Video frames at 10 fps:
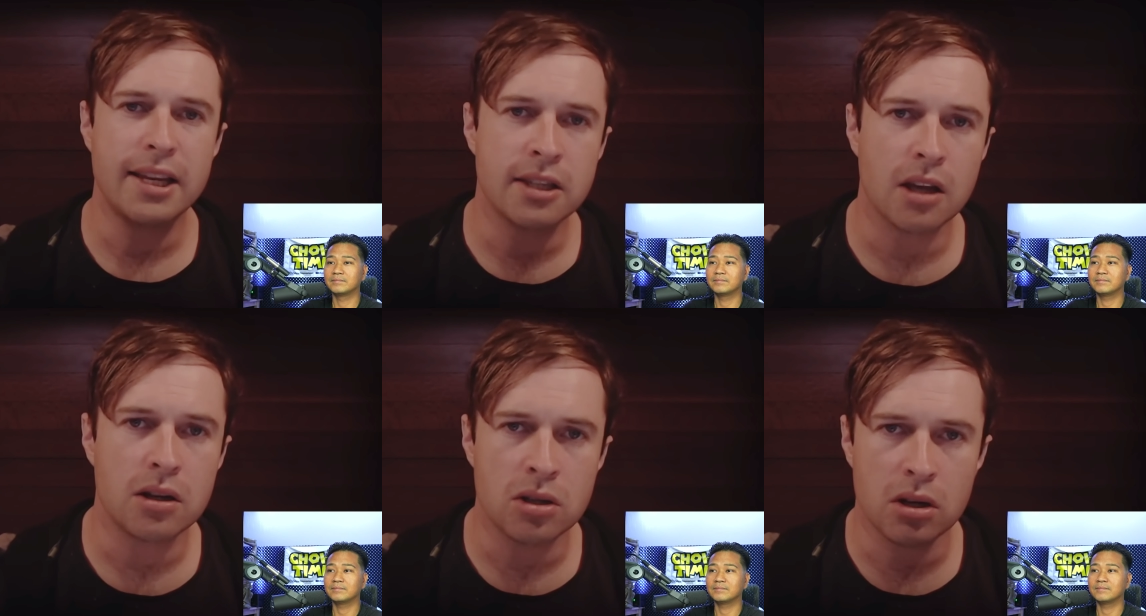
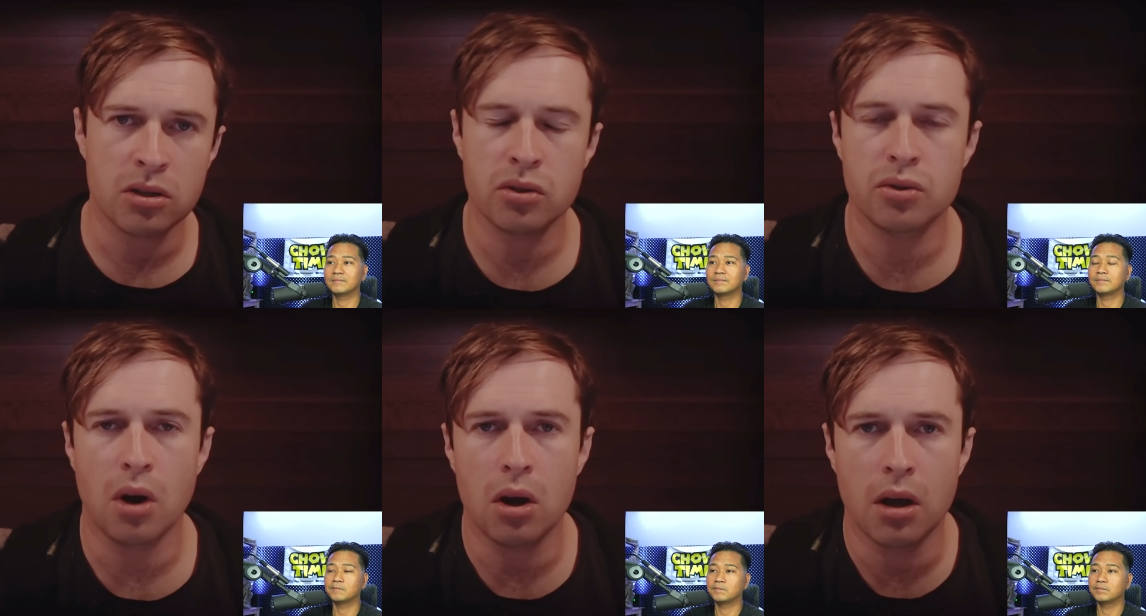Speaker 1: such a
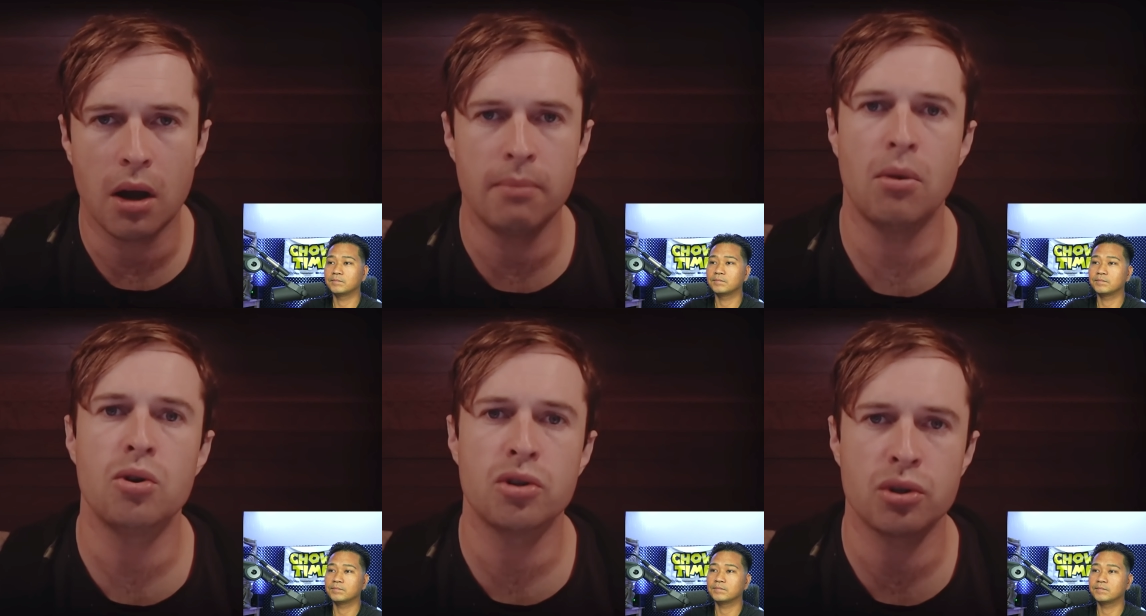strong
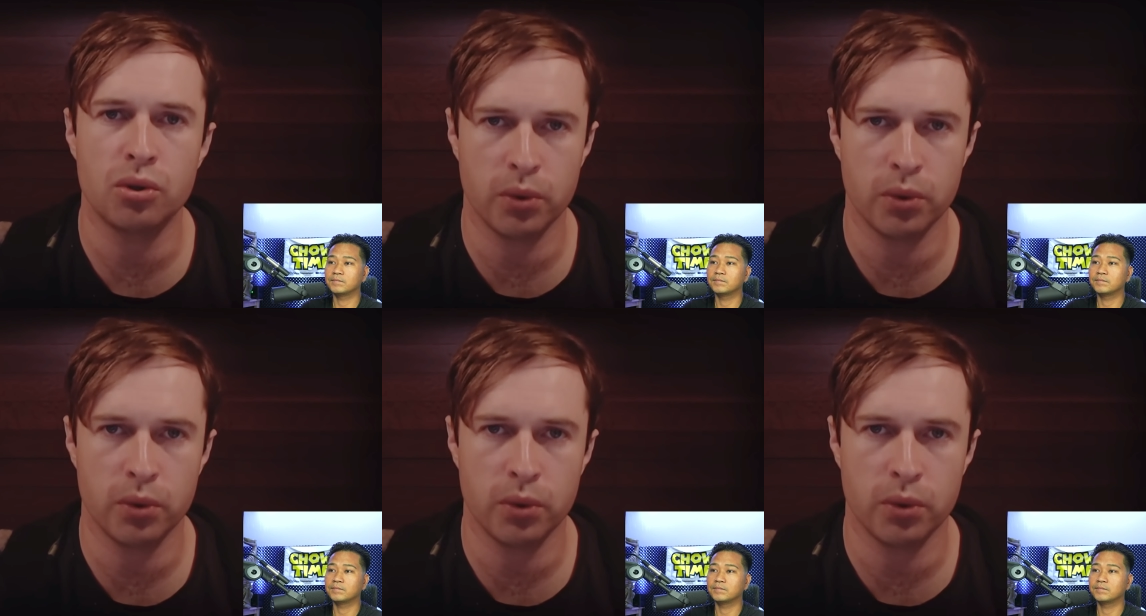emotional